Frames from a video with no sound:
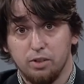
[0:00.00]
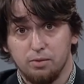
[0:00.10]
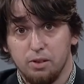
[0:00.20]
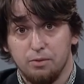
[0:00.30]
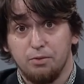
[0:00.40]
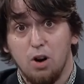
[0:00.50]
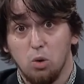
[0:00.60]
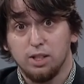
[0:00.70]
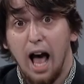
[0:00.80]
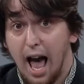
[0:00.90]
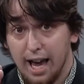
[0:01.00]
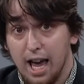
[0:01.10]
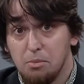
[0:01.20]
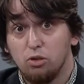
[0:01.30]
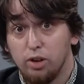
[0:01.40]
And folks, I
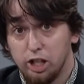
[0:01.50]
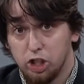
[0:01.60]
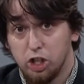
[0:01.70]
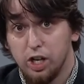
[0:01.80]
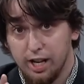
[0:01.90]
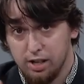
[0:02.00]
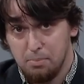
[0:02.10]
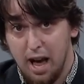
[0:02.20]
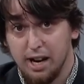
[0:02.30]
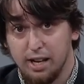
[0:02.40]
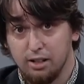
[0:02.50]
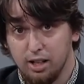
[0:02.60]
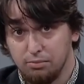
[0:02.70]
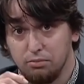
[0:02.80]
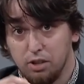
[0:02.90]
am a registered independent,
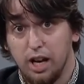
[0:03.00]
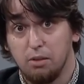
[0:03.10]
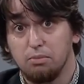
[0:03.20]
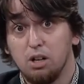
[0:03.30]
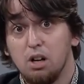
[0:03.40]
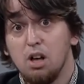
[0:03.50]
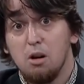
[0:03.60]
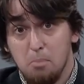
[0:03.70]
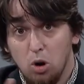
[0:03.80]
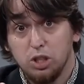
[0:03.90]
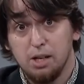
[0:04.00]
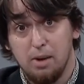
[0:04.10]
and like most